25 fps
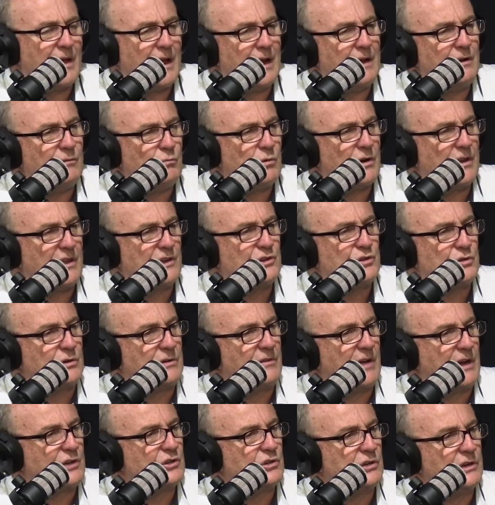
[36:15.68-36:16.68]
are they
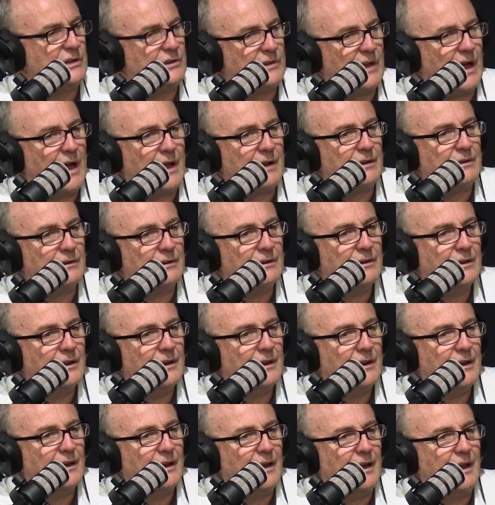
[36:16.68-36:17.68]
sort of actually done?
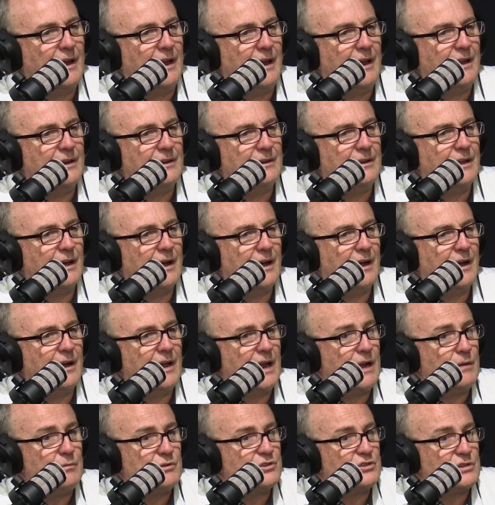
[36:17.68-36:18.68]
And
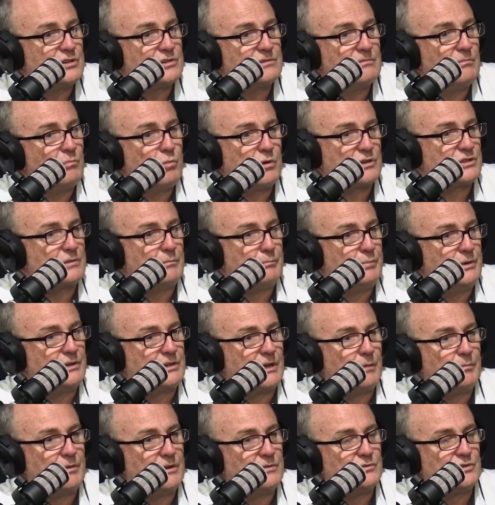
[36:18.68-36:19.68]
he wasn't
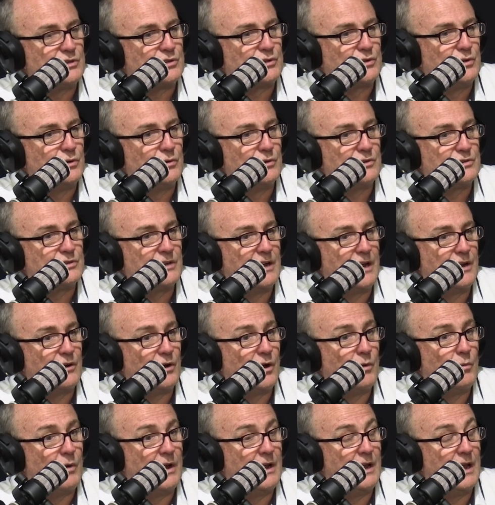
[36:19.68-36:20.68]
bitter, but he was just curious.
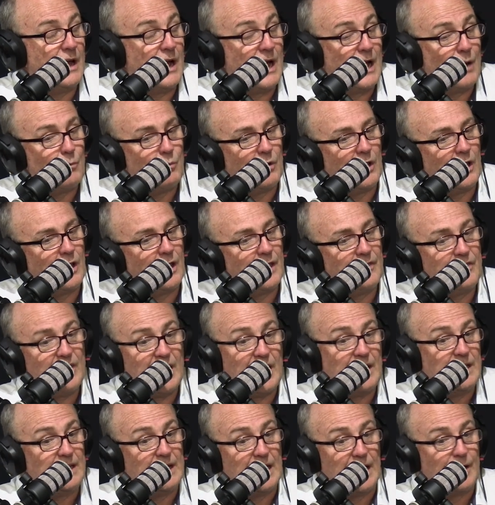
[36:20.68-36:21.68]
And I went, well, are
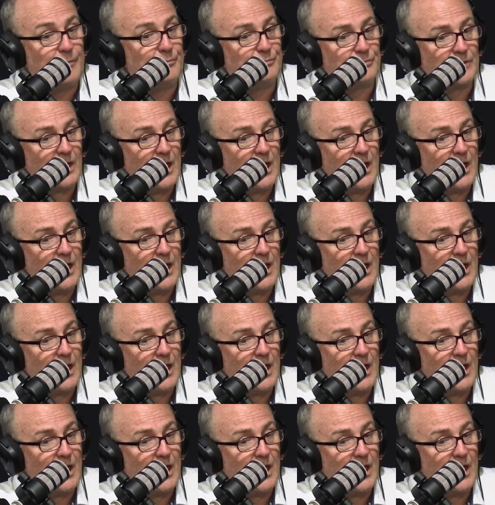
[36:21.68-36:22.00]
they,